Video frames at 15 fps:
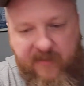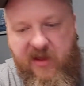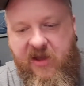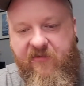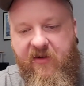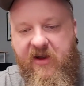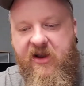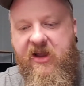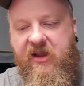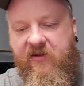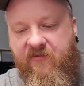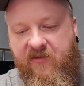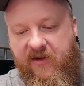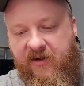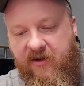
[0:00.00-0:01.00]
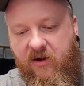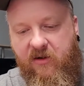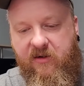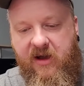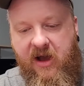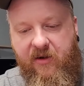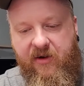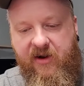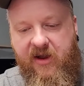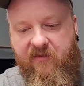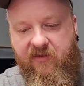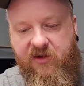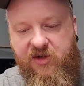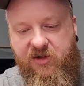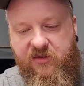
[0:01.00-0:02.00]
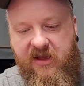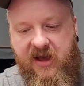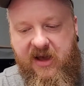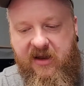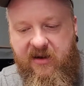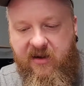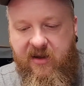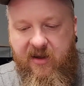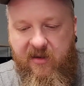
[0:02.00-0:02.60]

if I figure out how to ever do that.